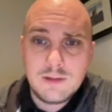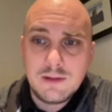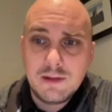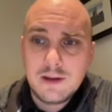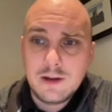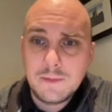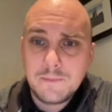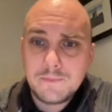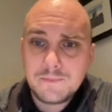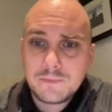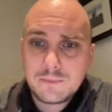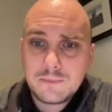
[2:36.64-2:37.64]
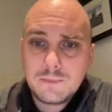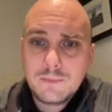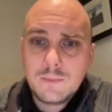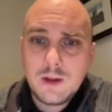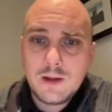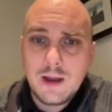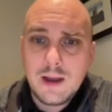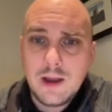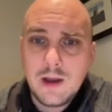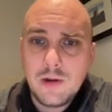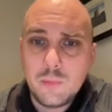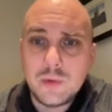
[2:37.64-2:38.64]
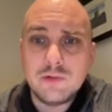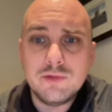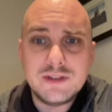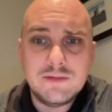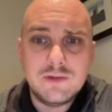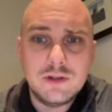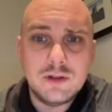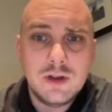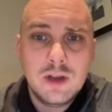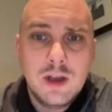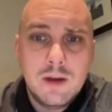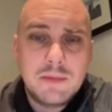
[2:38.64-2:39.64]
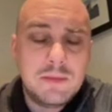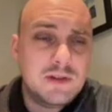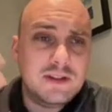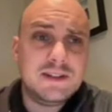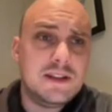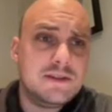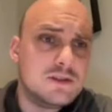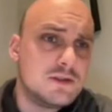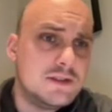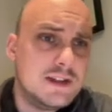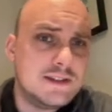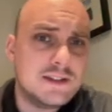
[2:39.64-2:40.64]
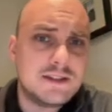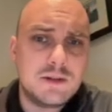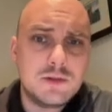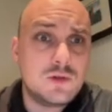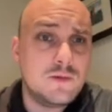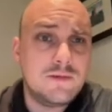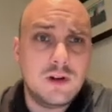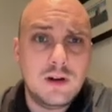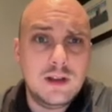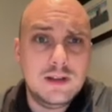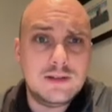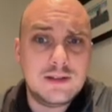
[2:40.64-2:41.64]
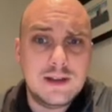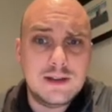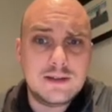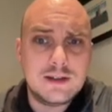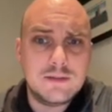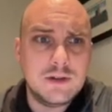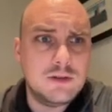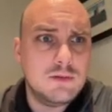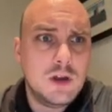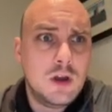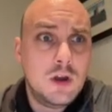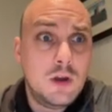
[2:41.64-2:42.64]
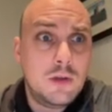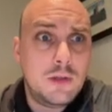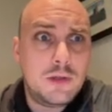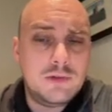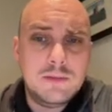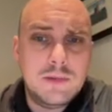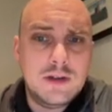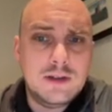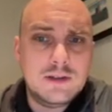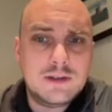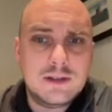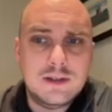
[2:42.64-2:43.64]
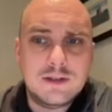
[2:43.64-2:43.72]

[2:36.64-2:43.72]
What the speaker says: there. We're receiving your payment. It says it's going to take 6 hours. So far, it's taken about 3 minutes in